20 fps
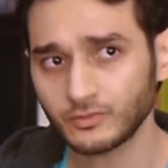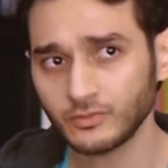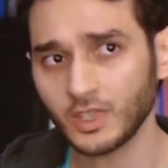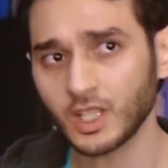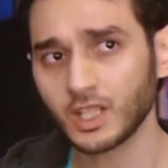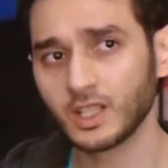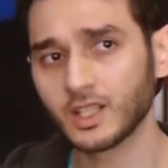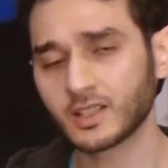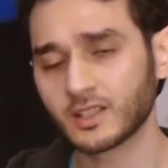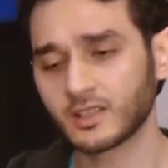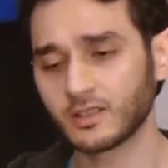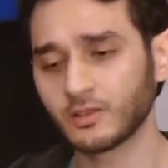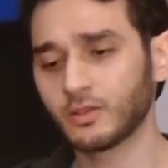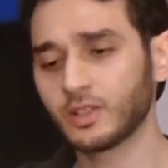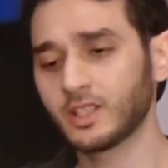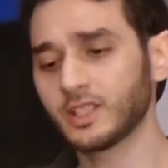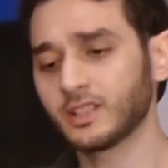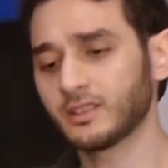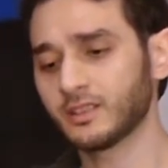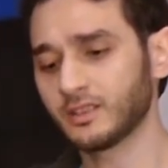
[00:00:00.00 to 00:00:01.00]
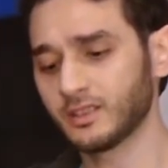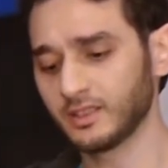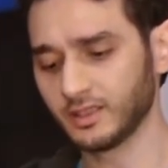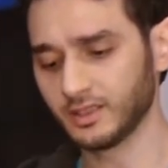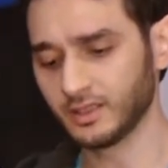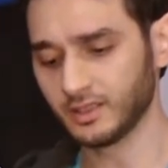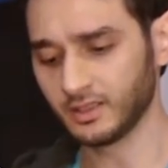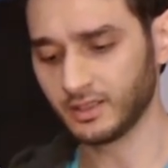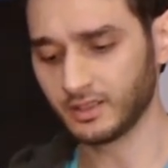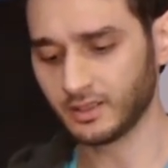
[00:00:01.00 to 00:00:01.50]
let's look at
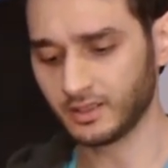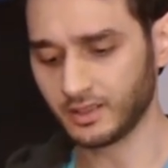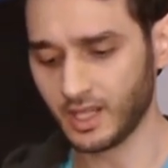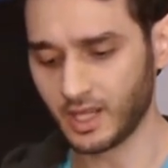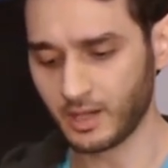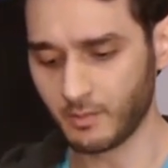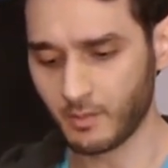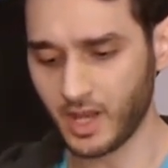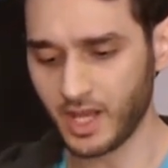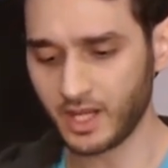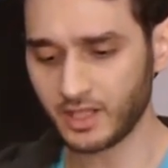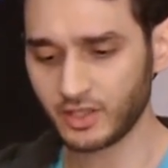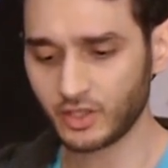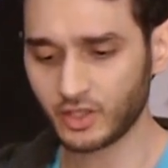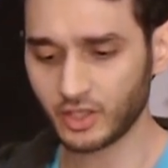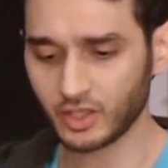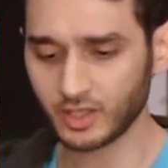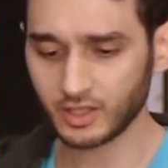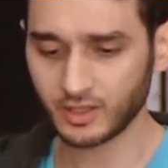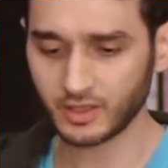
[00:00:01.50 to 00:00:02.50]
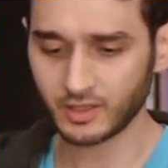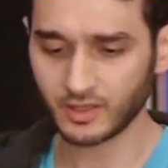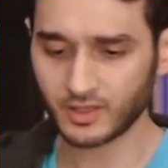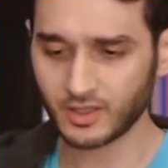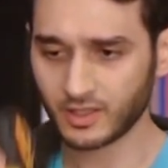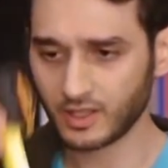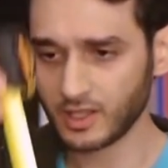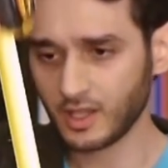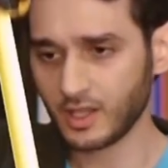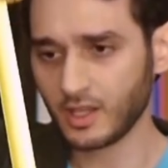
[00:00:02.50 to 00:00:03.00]
the
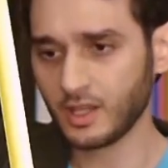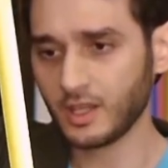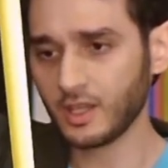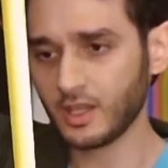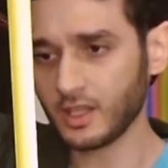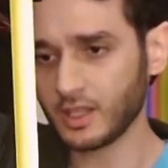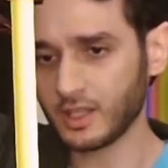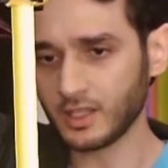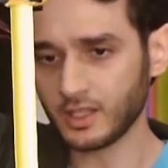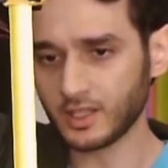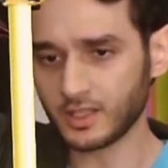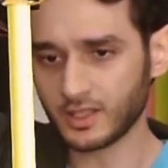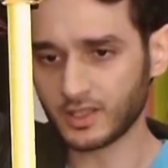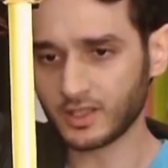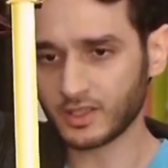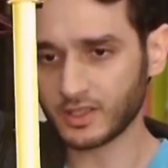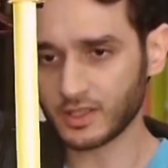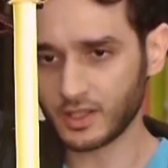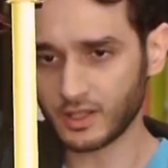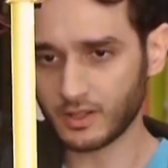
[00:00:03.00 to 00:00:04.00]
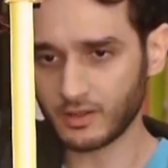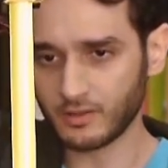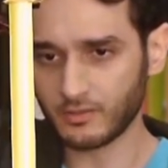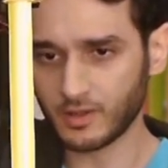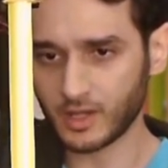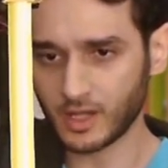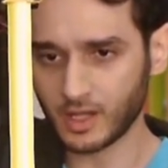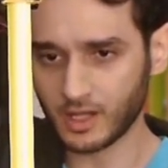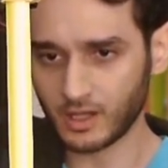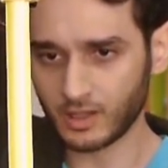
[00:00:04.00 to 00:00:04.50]
dimensions. It's
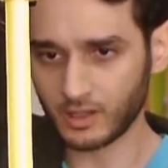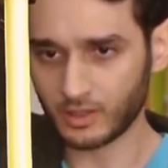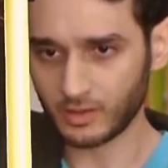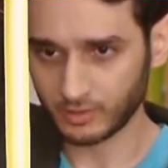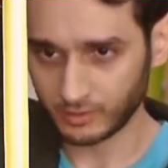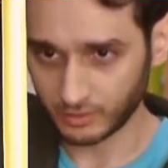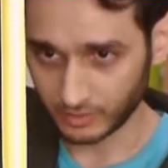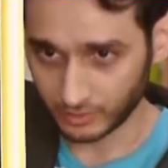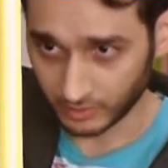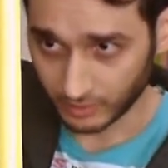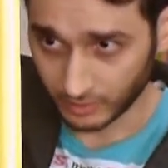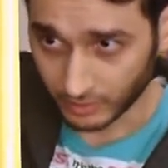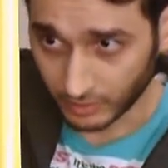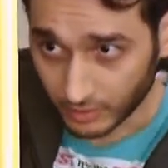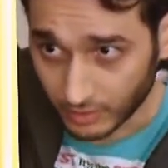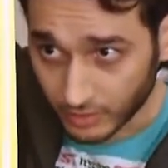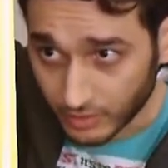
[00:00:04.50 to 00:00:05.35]
around